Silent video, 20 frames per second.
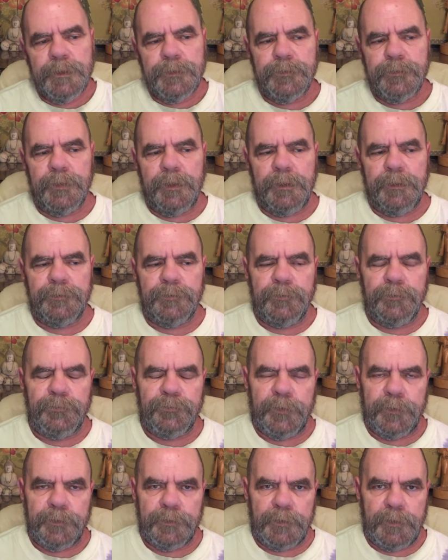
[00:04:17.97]
diagnosed
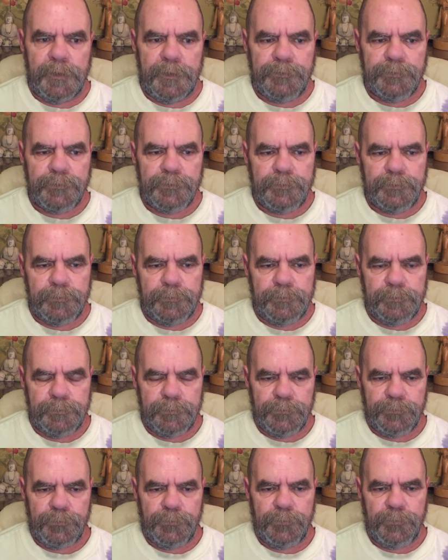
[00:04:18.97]
psychological
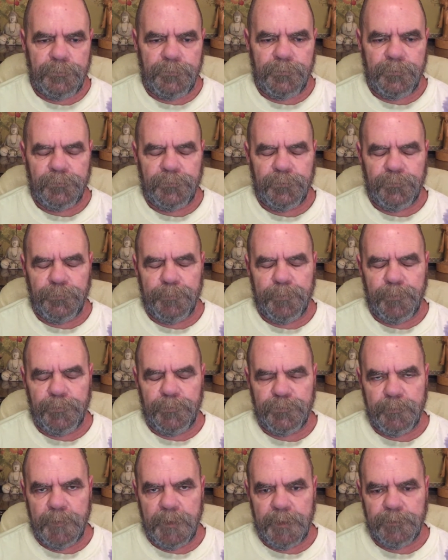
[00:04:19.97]
disorders such as
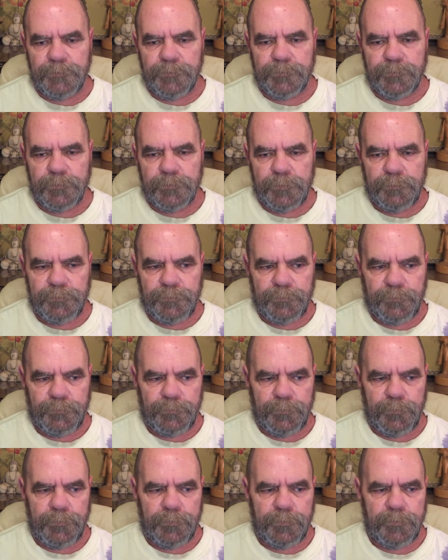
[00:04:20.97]
post-traumatic stress
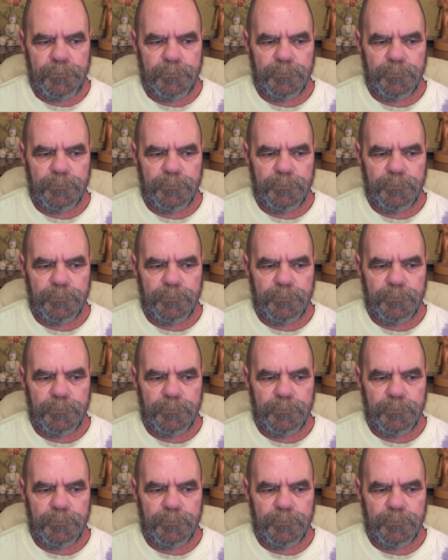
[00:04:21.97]
disorder,